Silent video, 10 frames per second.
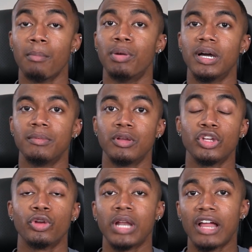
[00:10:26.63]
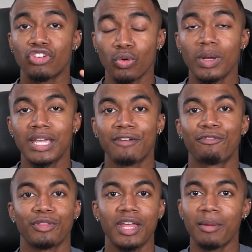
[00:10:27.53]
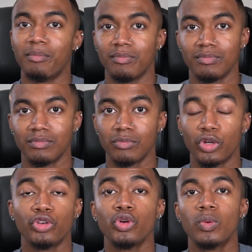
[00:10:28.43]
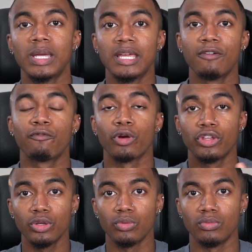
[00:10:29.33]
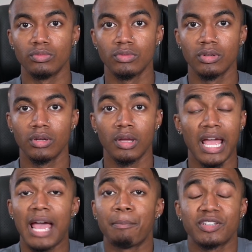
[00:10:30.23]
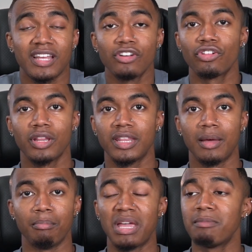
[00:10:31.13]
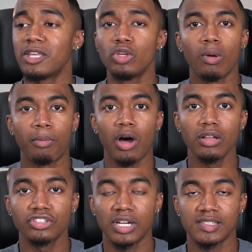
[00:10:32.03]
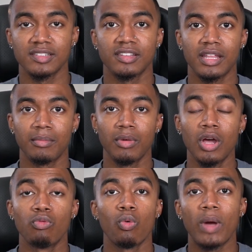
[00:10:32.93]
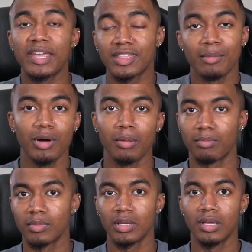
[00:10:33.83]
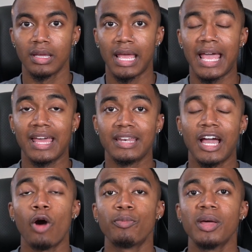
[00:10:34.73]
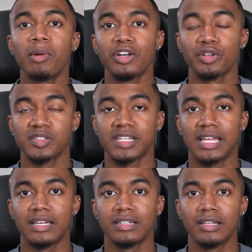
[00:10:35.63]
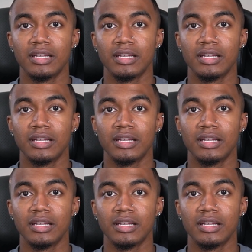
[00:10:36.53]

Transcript: But you're not doing it for them, you're doing it for you. And potentially them. Maybe you apologizing to them will wake them up and help them understand